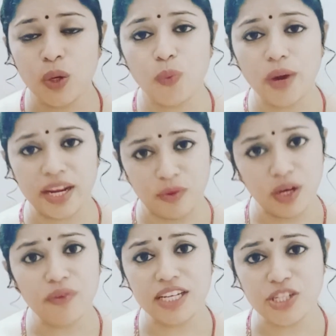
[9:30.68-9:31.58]
Whenever
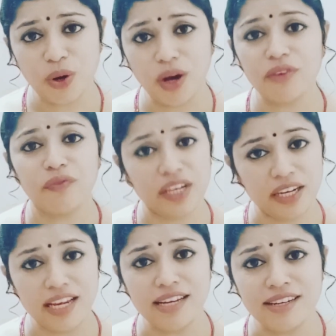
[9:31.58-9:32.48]
we talk, we
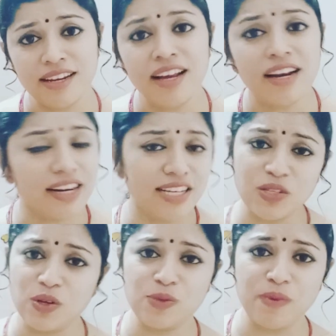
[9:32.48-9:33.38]
need
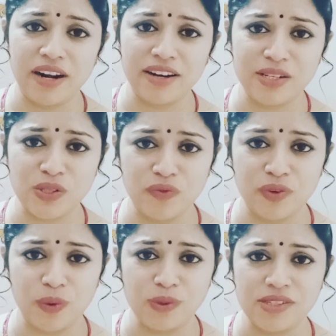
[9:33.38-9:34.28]
discourse markers, of
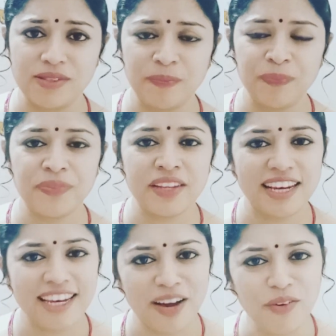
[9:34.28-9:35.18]
course.
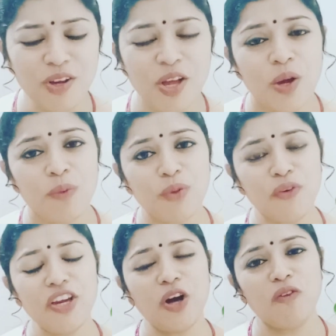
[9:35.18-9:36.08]
Now,
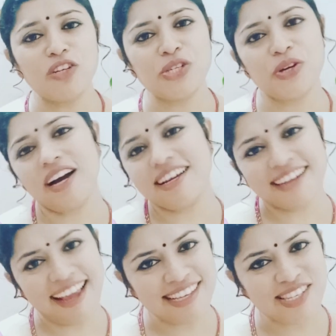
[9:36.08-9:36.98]
moving over to our
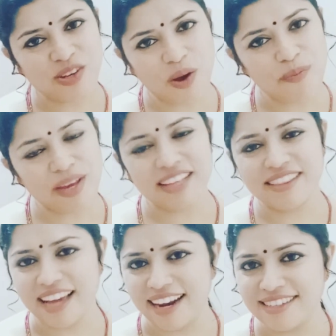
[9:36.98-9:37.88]
next topic,
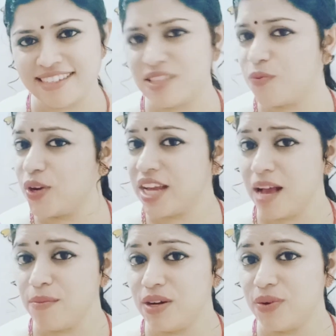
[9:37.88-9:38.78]
that is the
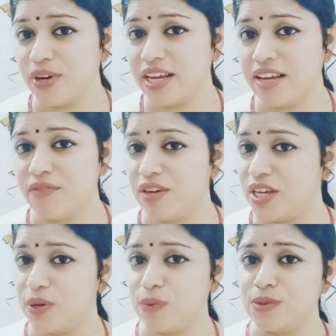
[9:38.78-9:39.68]
vocabulary we
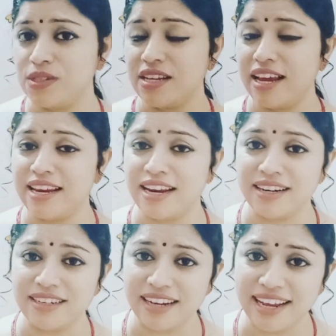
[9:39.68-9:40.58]
use in
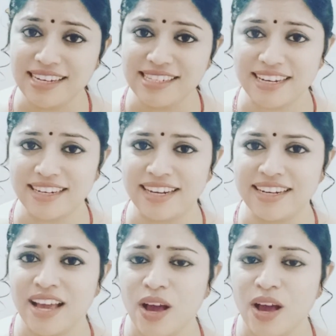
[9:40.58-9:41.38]
our internet.